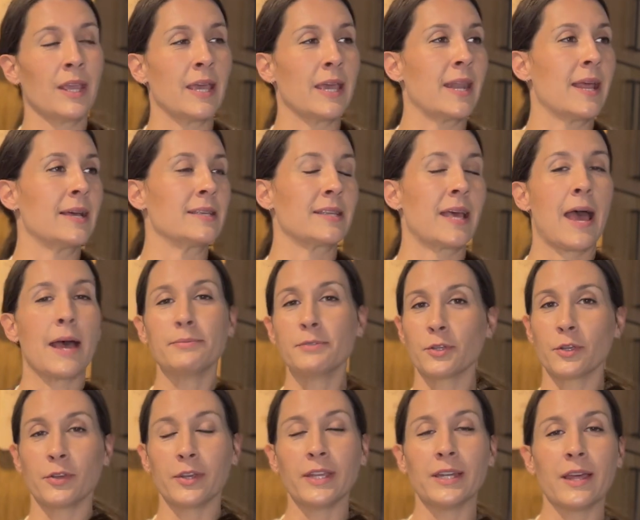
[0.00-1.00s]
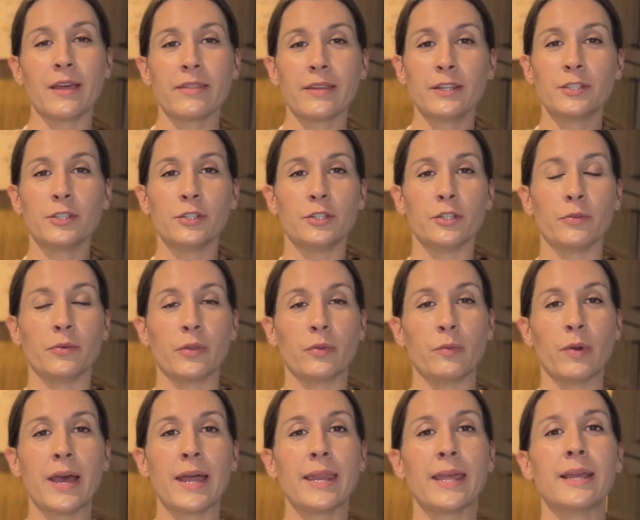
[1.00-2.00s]
It has absolutely nothing to do with
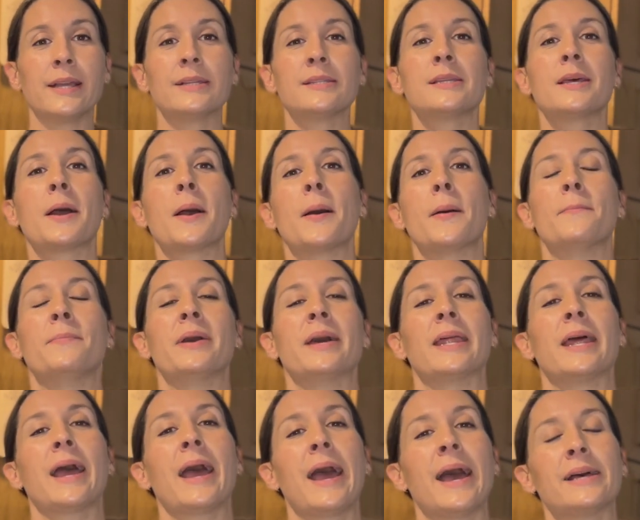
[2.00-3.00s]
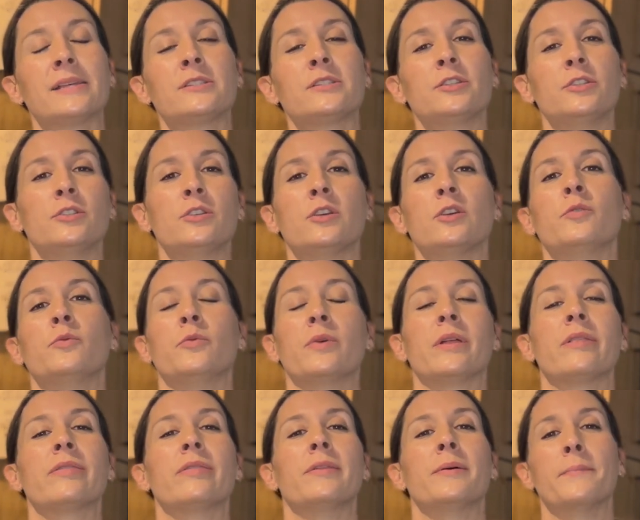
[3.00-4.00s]
weddings, but it has to do
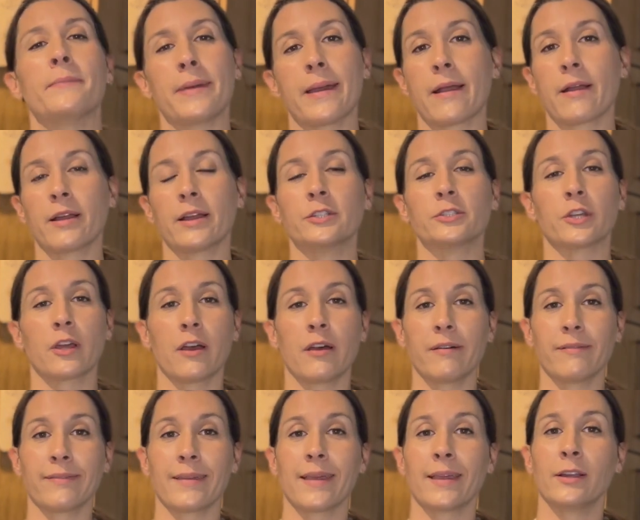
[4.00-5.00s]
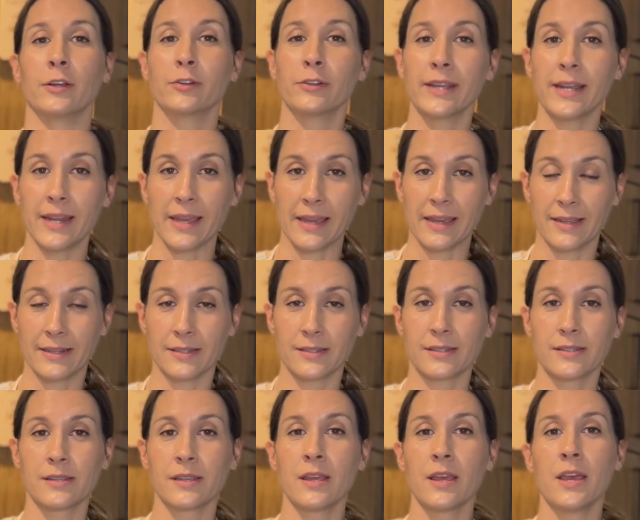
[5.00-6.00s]
with the marriage of
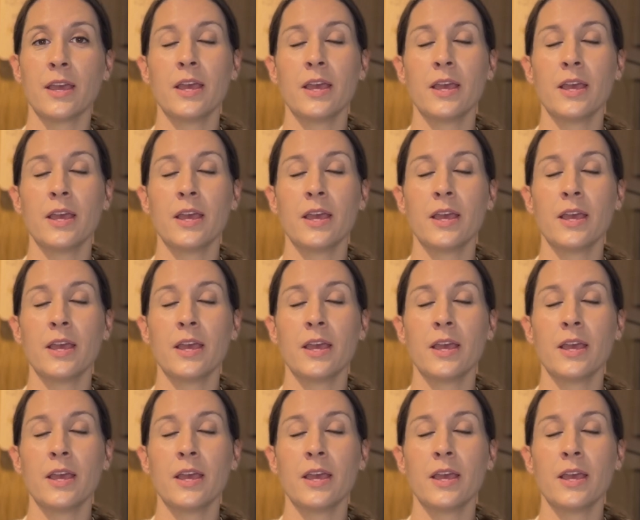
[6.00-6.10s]
ingredients.